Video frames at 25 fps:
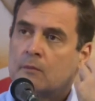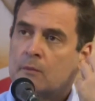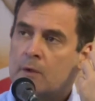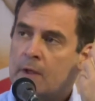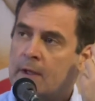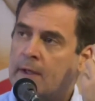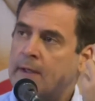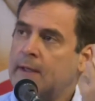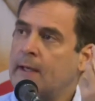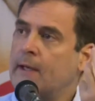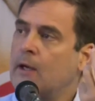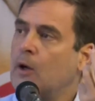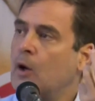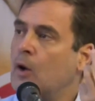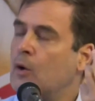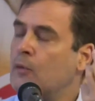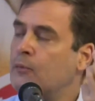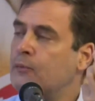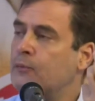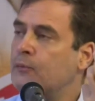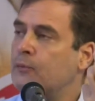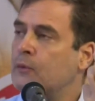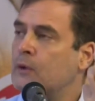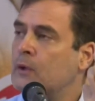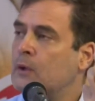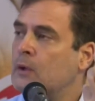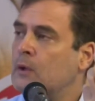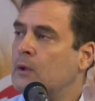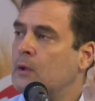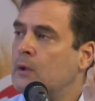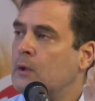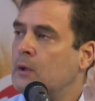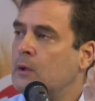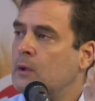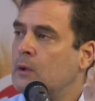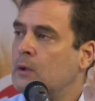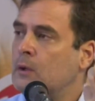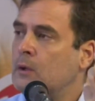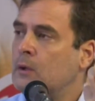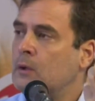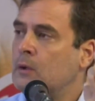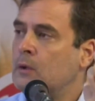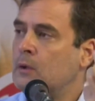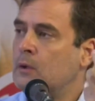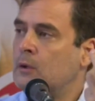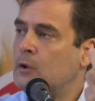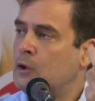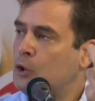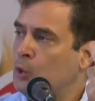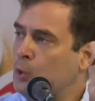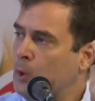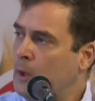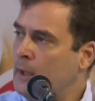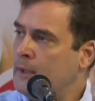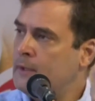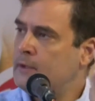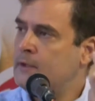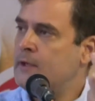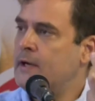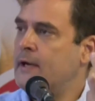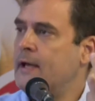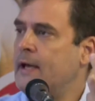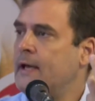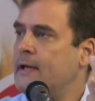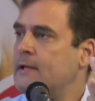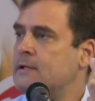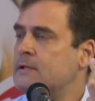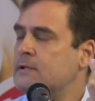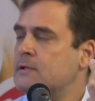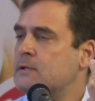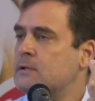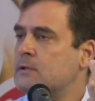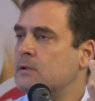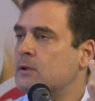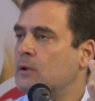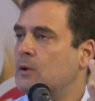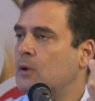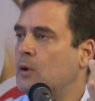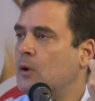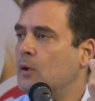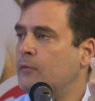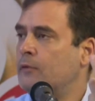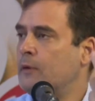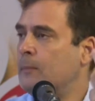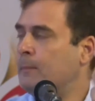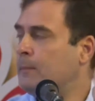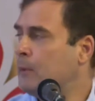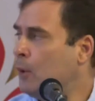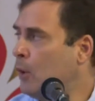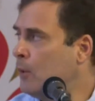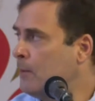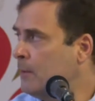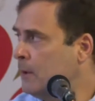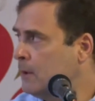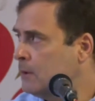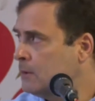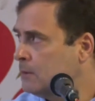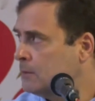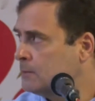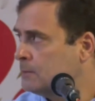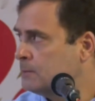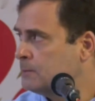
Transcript: Thinking of 200 days of employment.